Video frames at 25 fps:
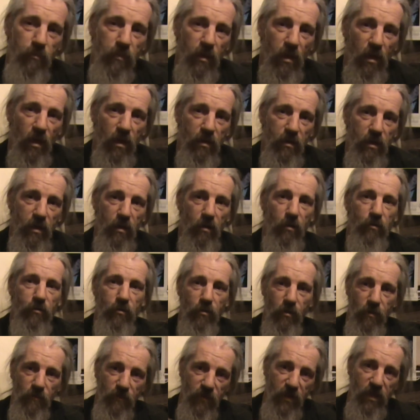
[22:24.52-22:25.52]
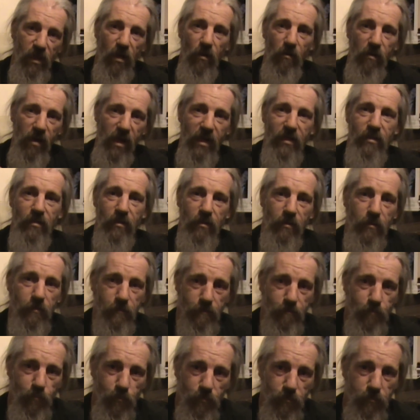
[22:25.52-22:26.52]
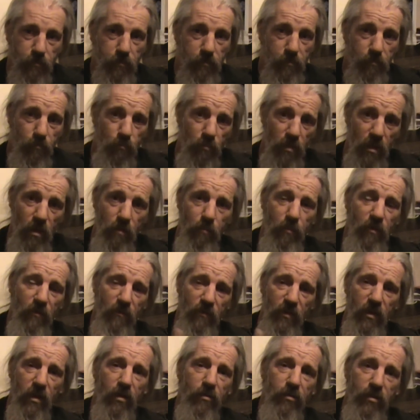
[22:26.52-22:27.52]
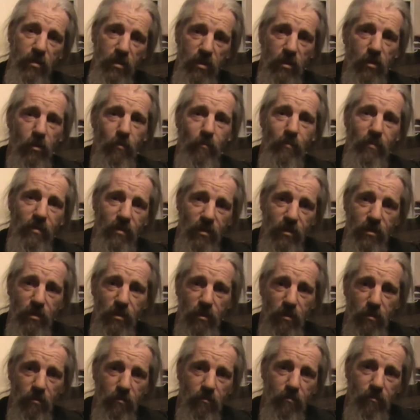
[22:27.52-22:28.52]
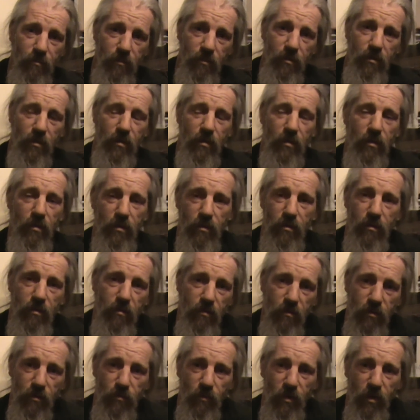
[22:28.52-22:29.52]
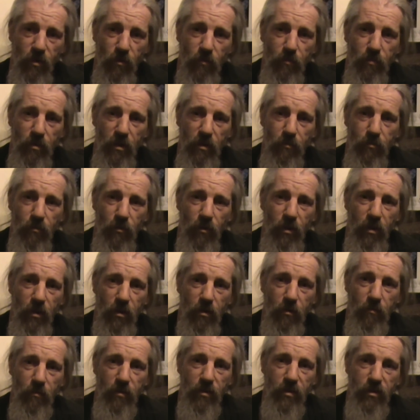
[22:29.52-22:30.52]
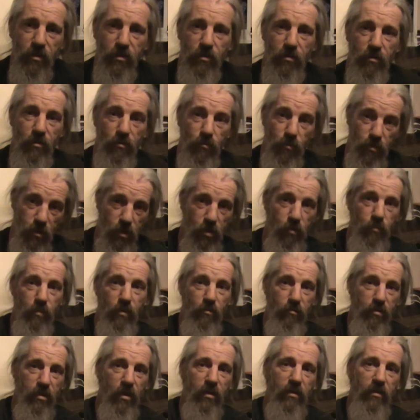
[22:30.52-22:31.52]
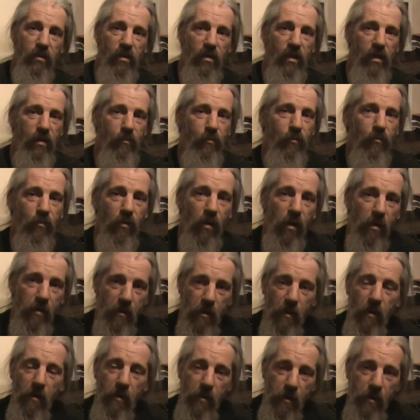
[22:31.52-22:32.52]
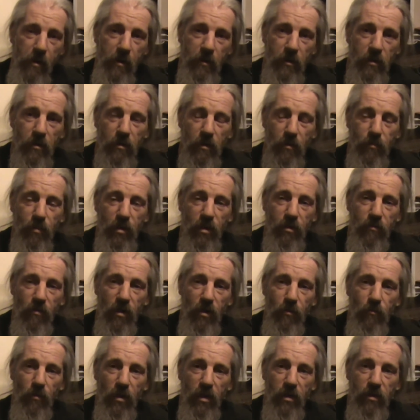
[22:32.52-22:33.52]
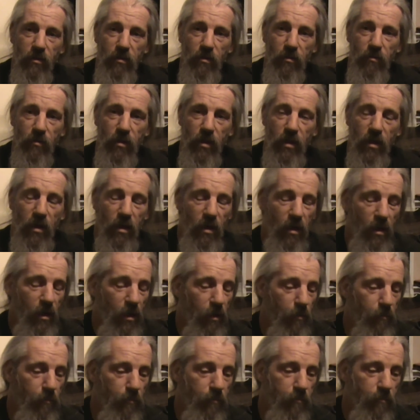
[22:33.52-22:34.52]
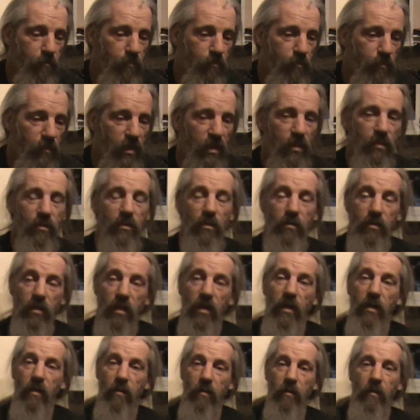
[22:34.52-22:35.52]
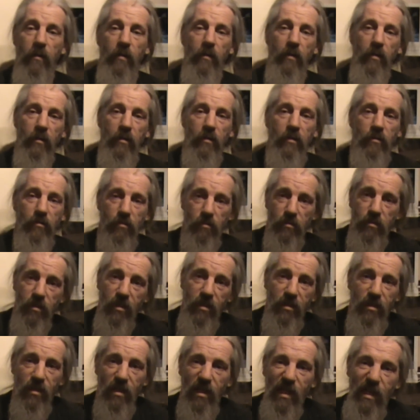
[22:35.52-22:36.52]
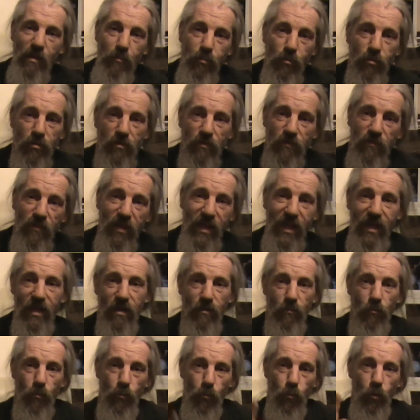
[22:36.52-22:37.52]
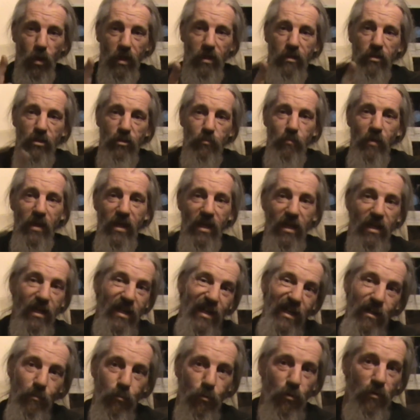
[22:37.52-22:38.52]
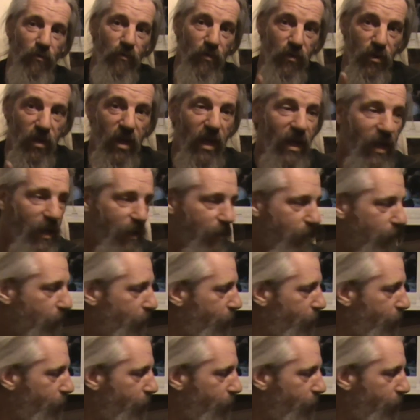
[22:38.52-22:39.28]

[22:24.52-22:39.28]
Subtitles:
And then I'll do a video later. But for those in the competition, the 20 odd people in the competition who will judge the label, it'd be a great way to do it. So yeah, so send your labels flat, or one spare label if you can.